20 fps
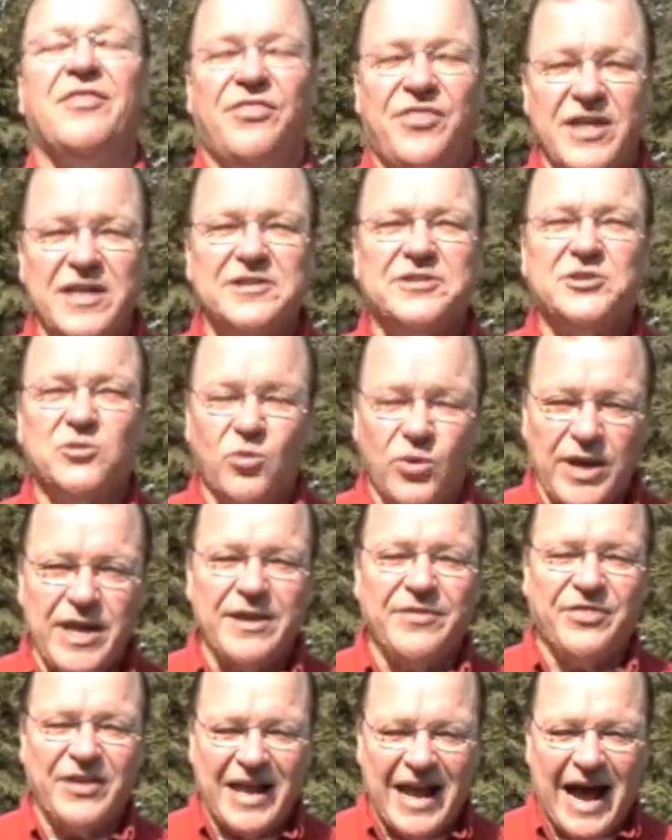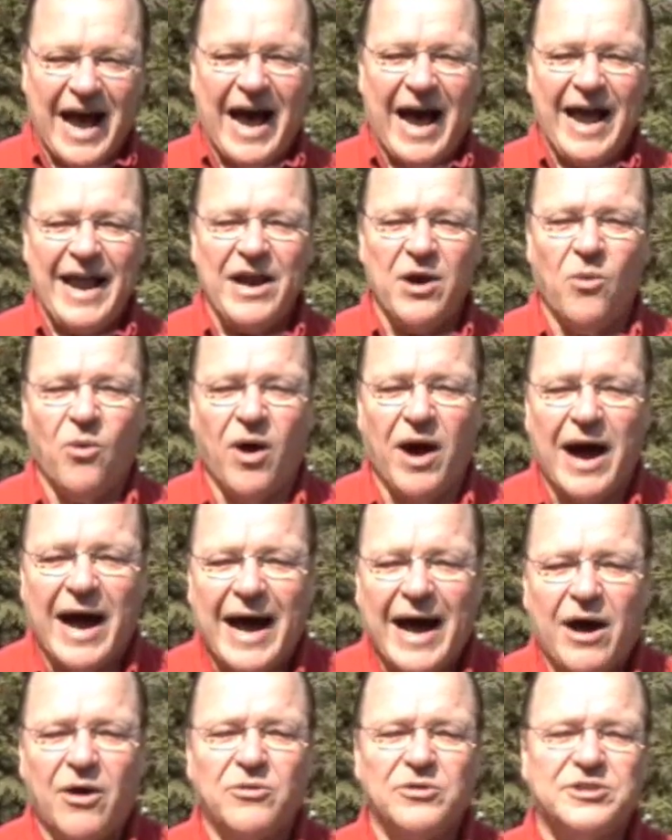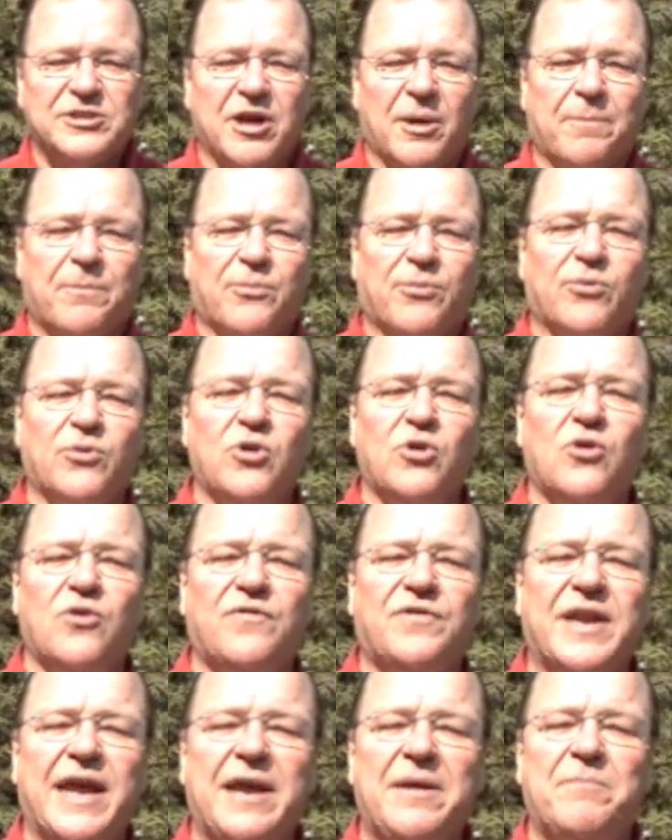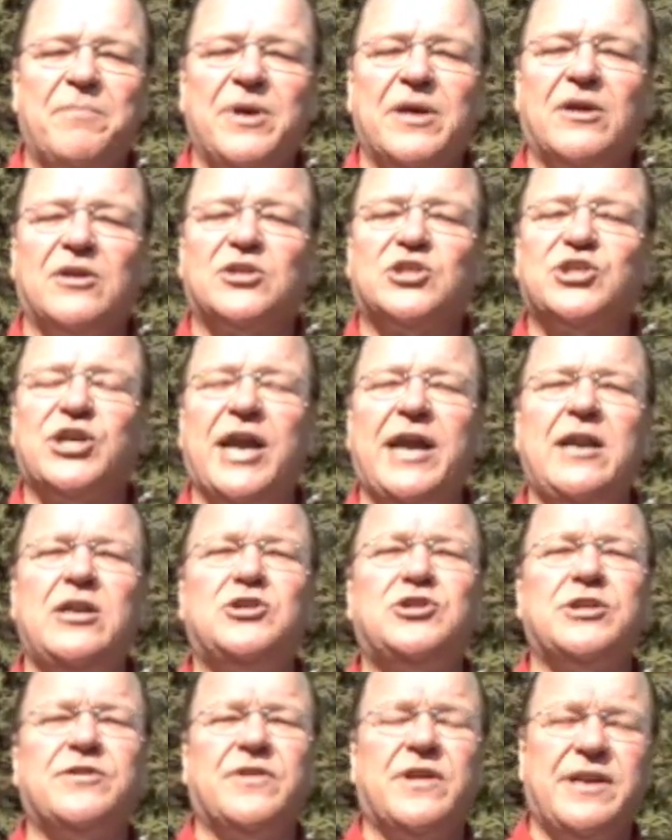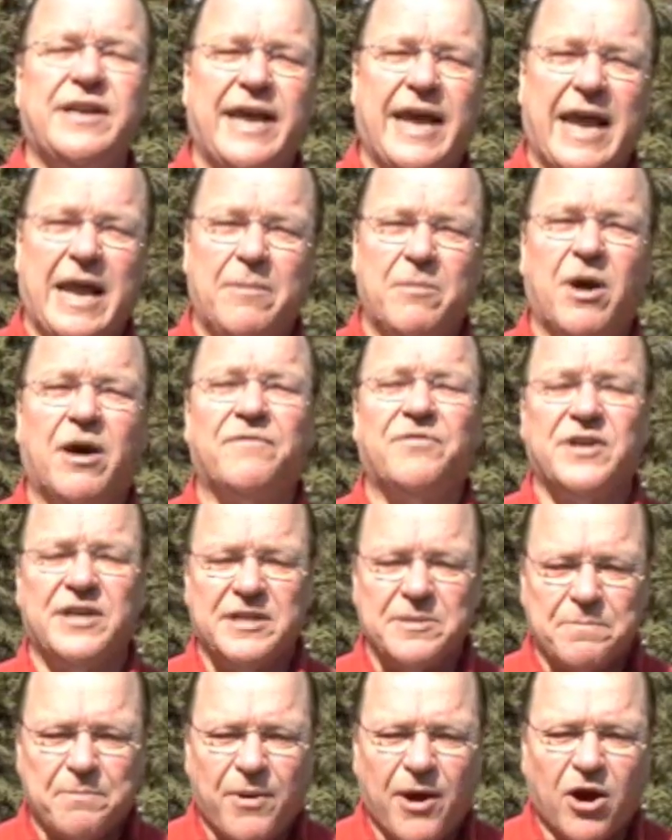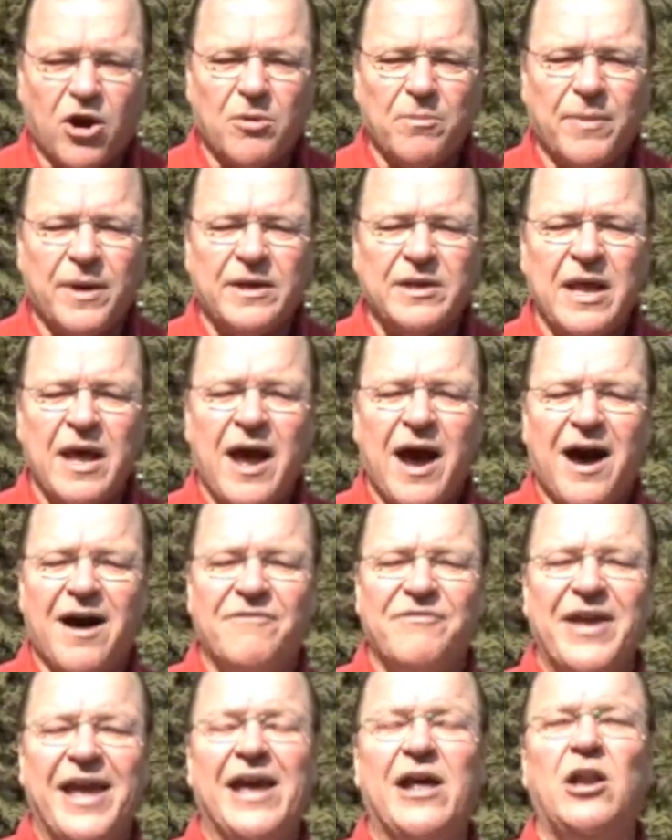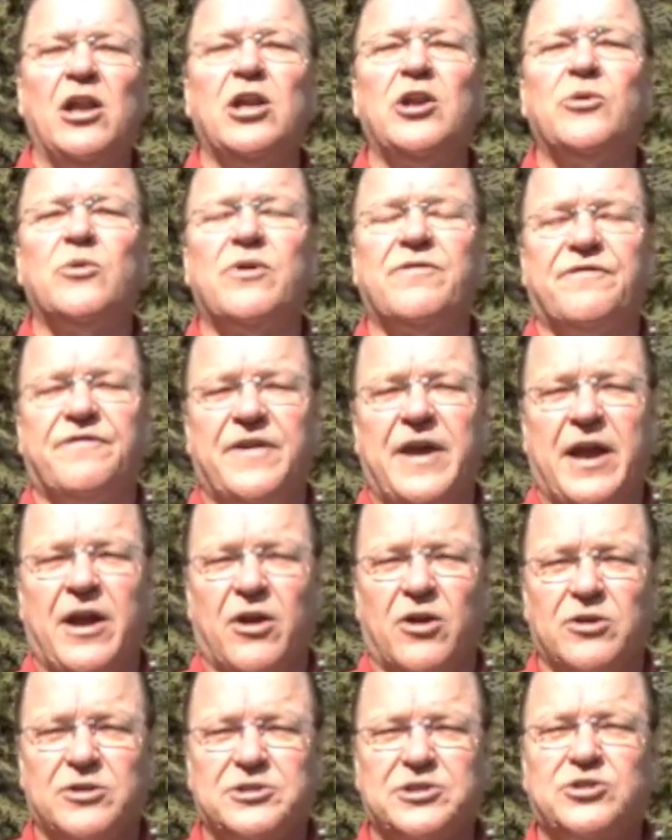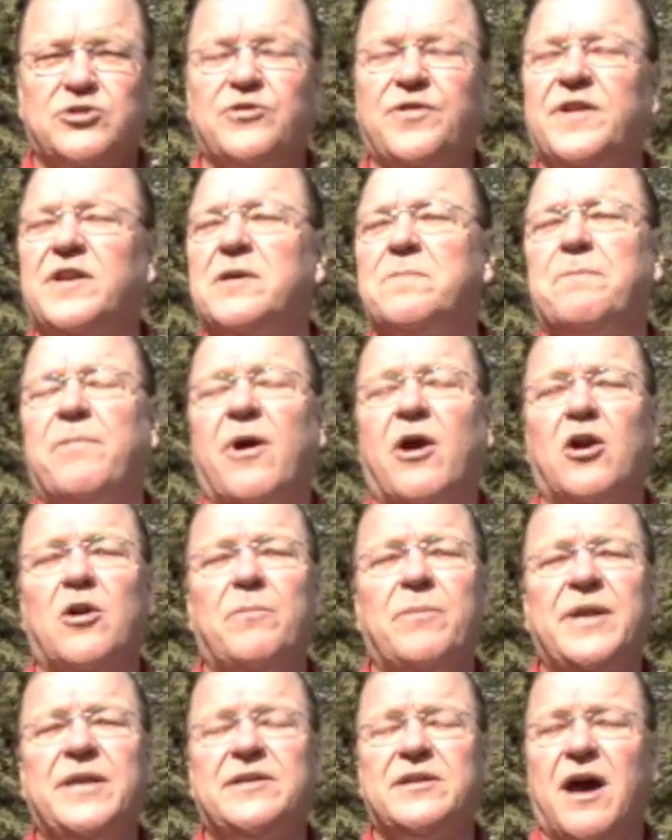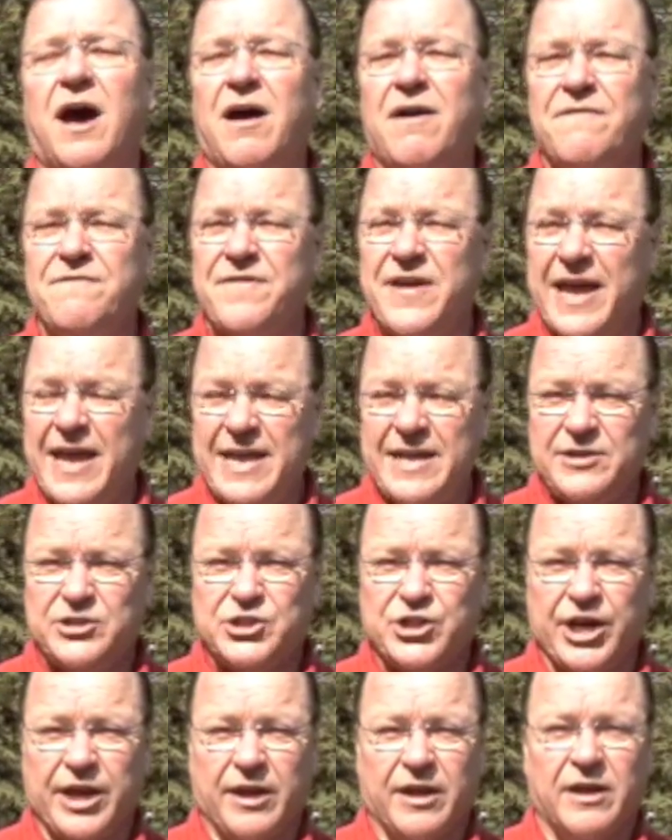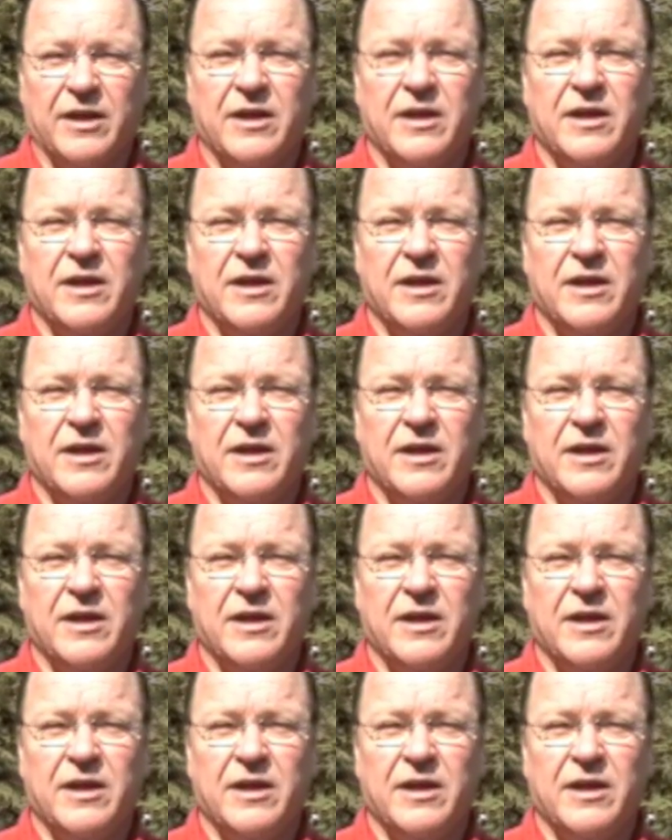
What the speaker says: This week, the Iowa House approved a bill changing the name of the Department of Elder Affairs to the Department of Aging.